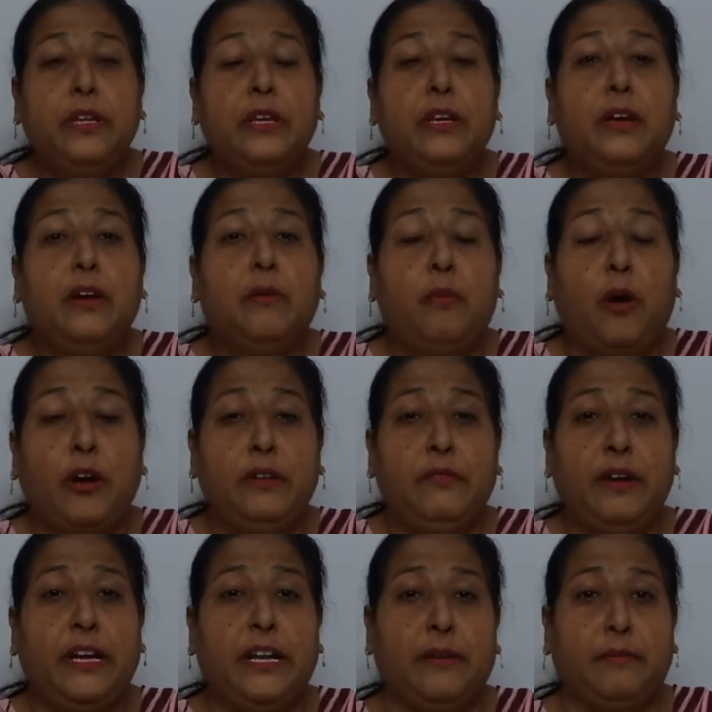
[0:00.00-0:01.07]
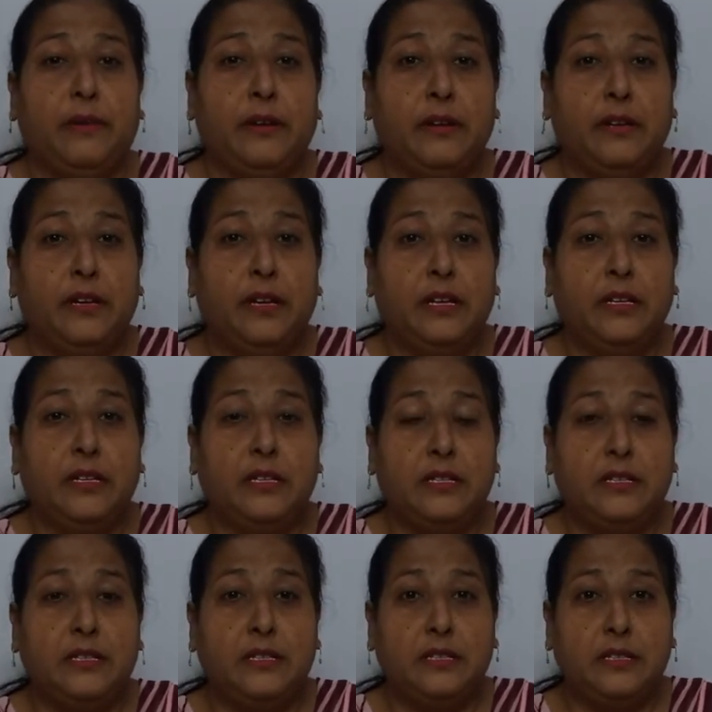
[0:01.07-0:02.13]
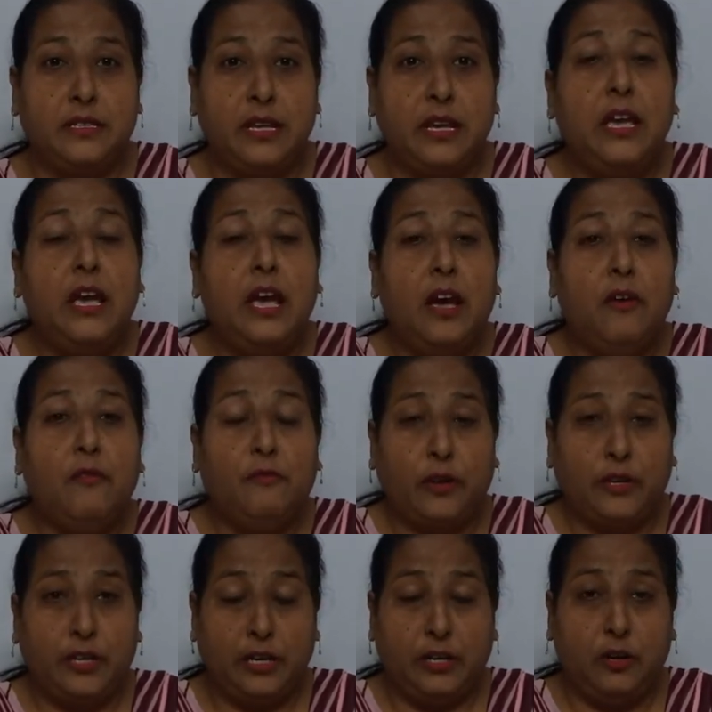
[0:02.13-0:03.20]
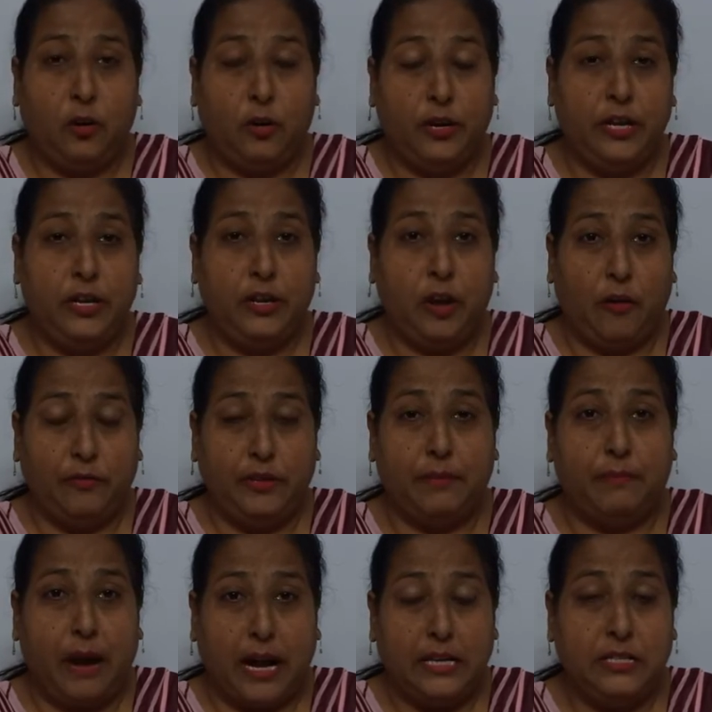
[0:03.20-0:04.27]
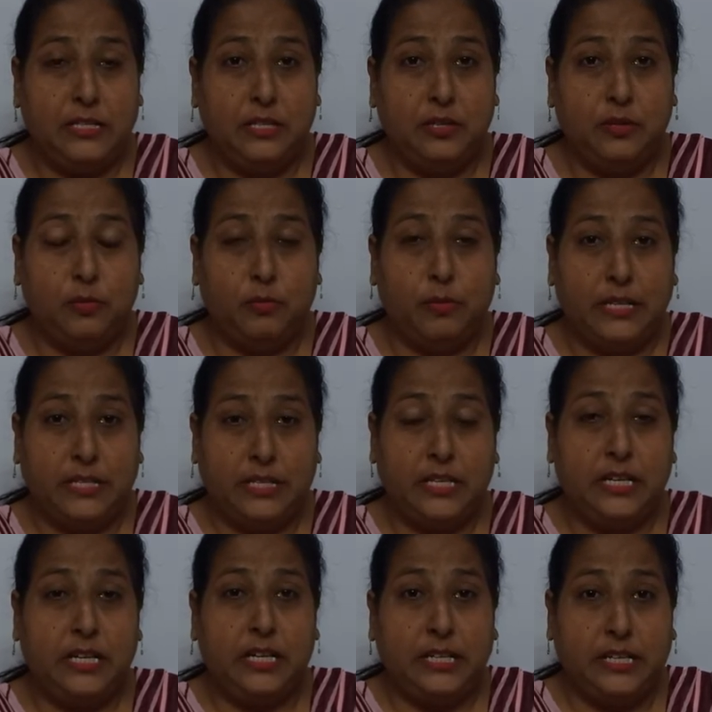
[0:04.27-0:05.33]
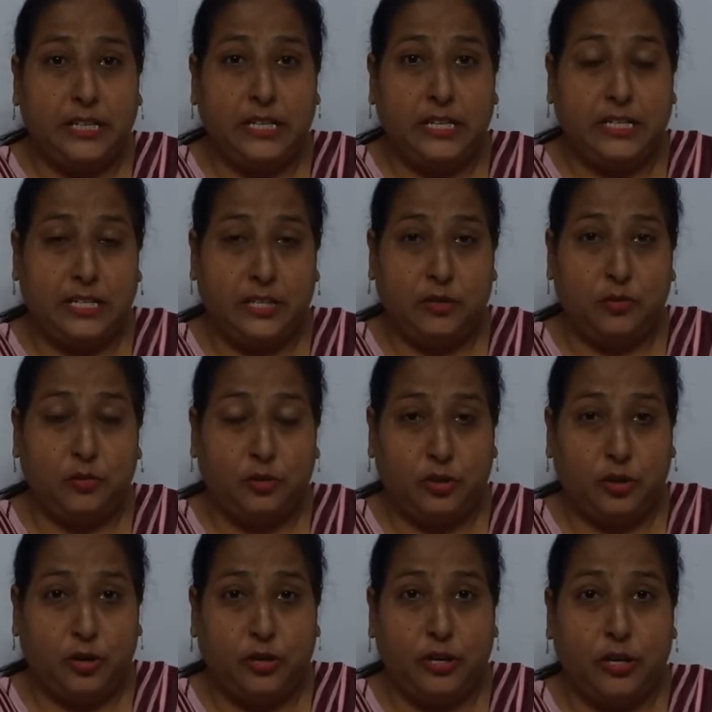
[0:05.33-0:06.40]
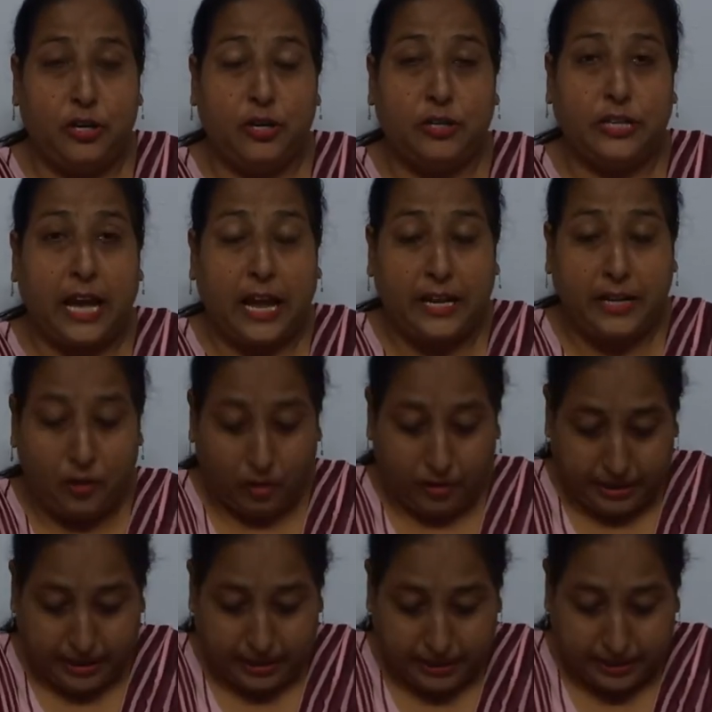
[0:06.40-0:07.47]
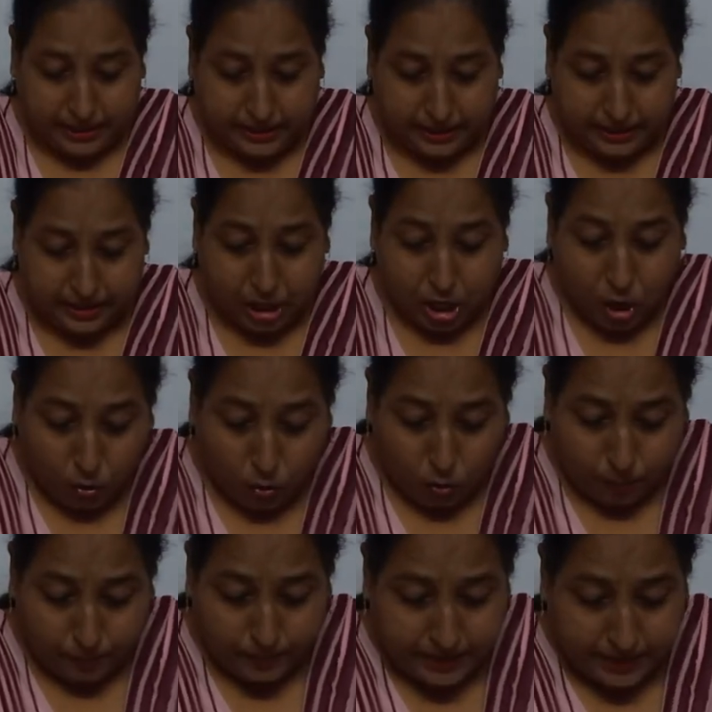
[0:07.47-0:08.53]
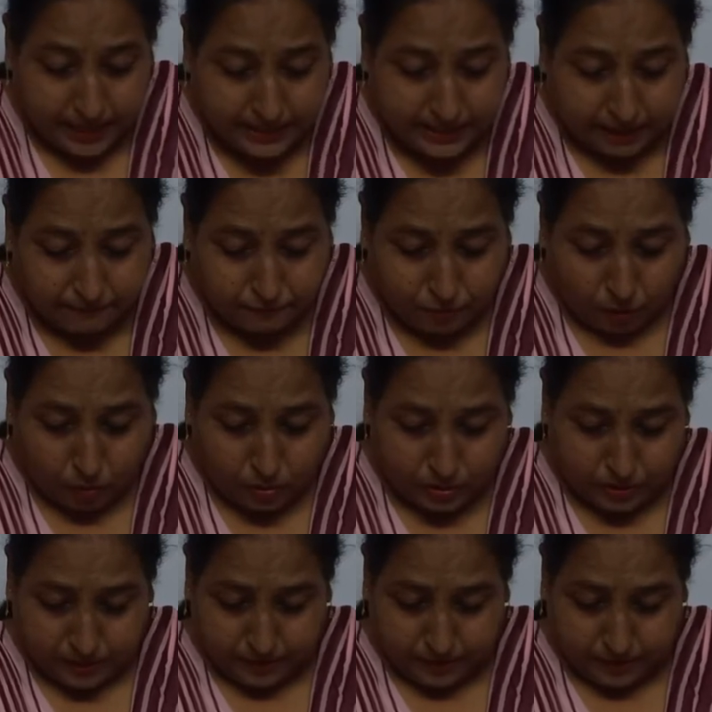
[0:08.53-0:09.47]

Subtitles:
motivate him. See, for the glory of the Mars, you must eat this. You should carry on eating this. Oop, yes, of course.